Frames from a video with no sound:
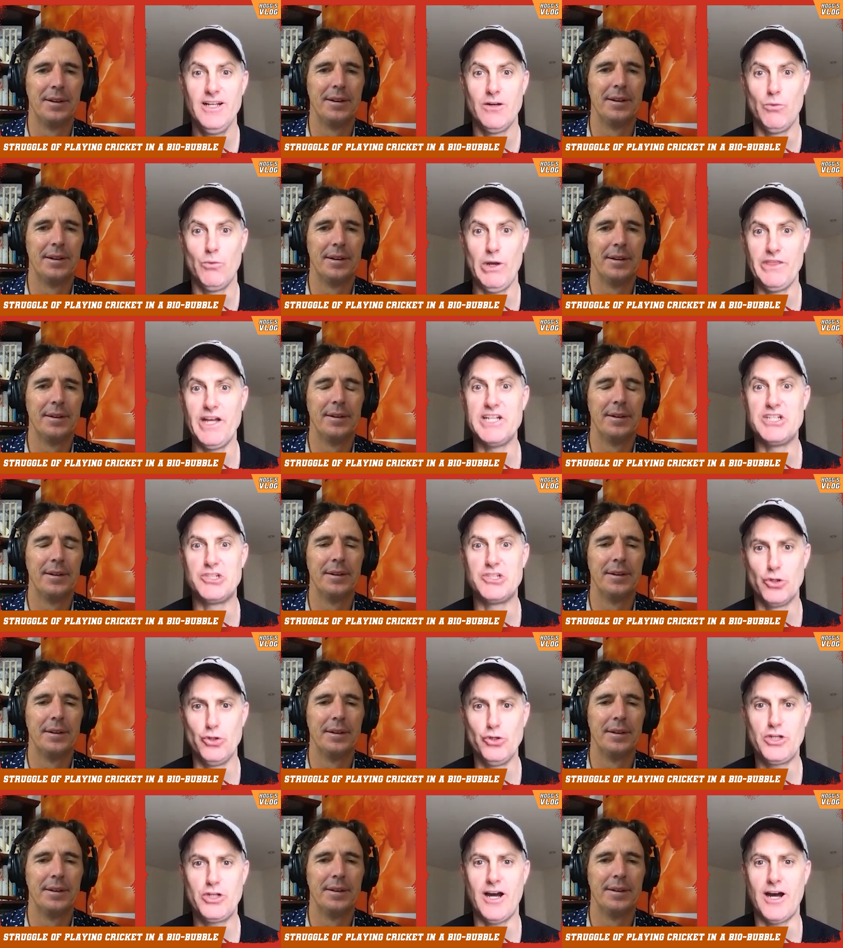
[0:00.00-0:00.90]
Speaker 1: when they
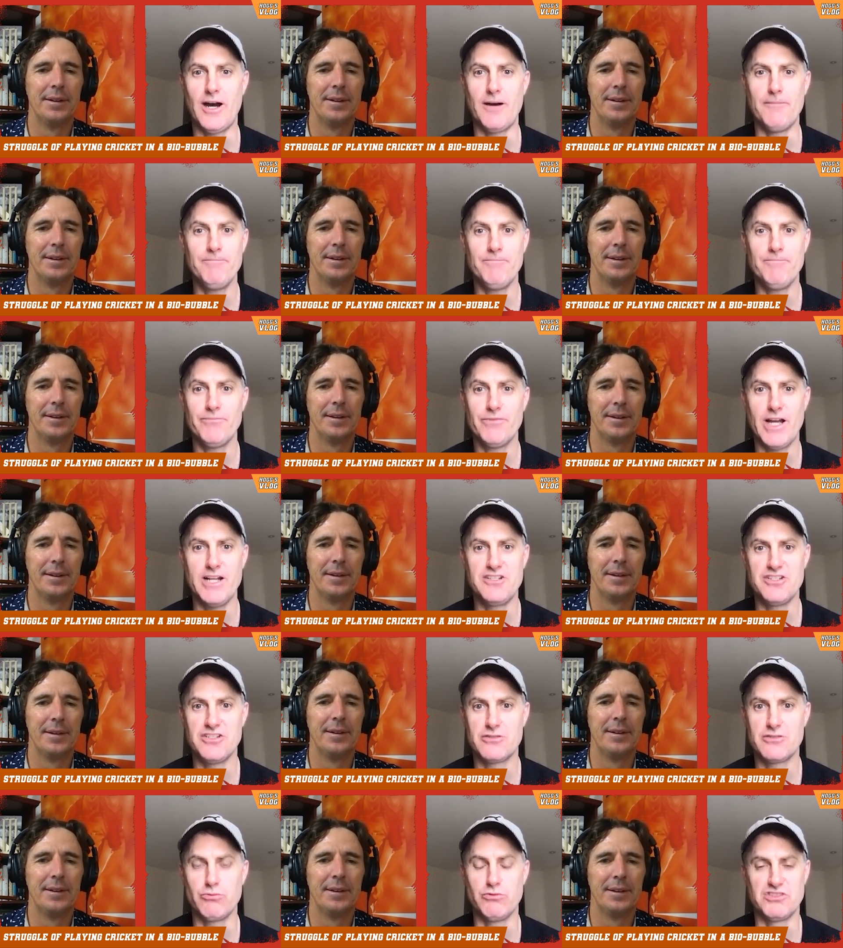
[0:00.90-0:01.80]
do come, they
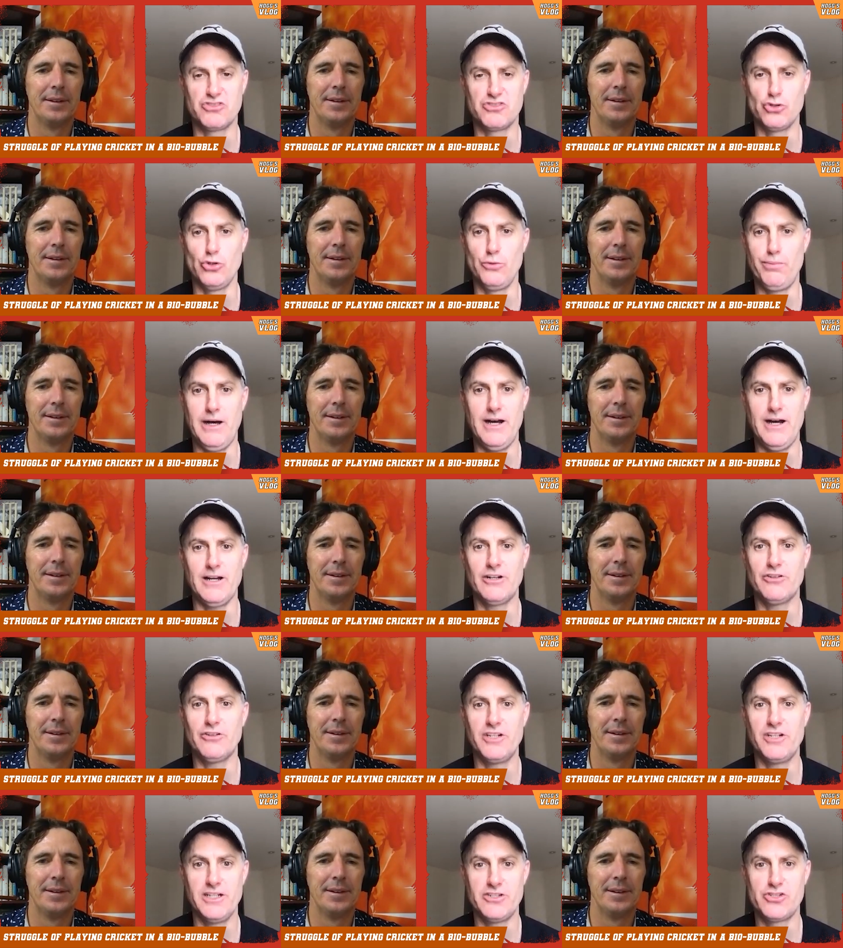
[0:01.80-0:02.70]
just were super
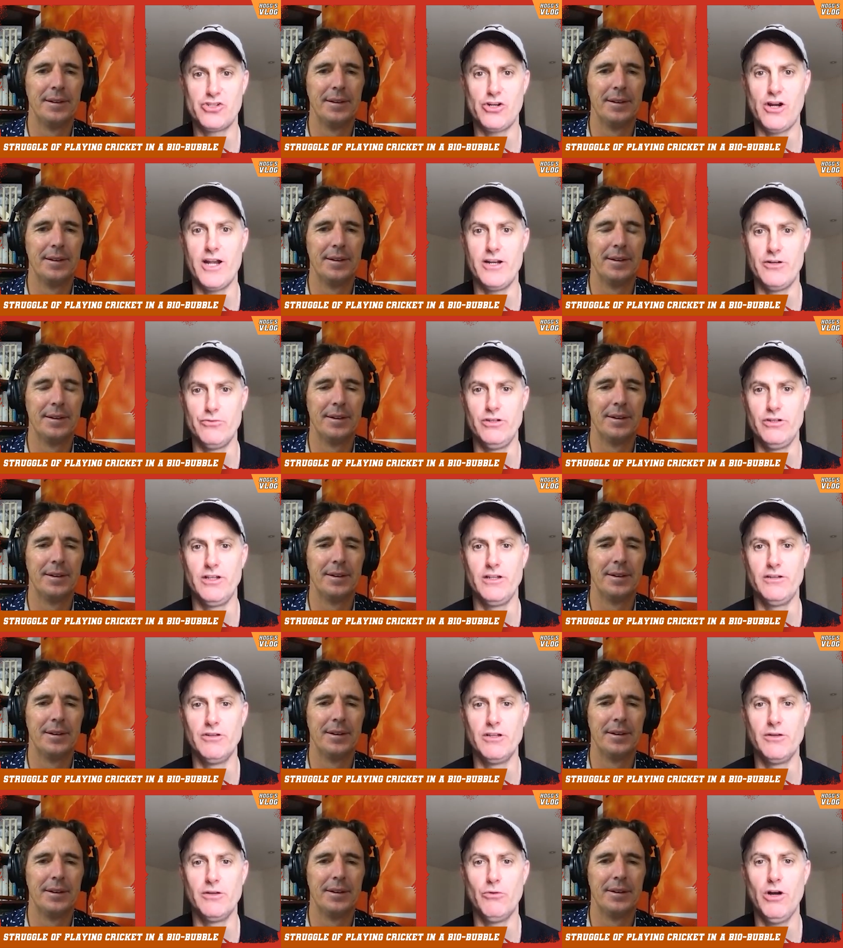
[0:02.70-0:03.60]
hungry and trained really,
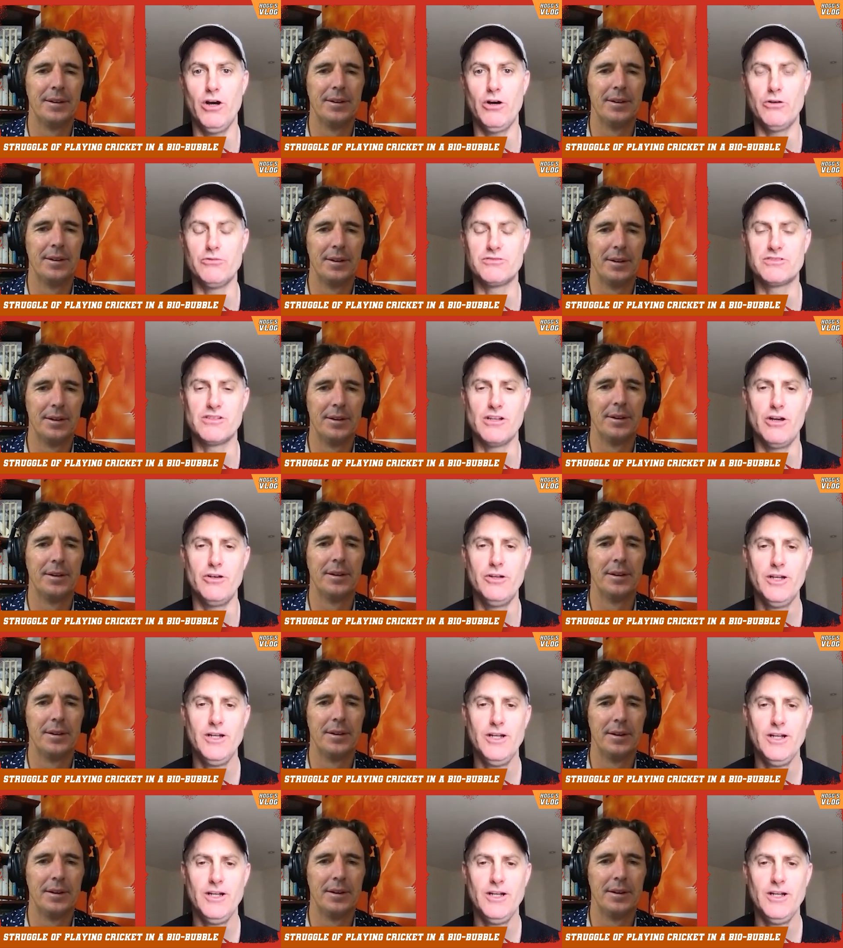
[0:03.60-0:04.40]
really well. So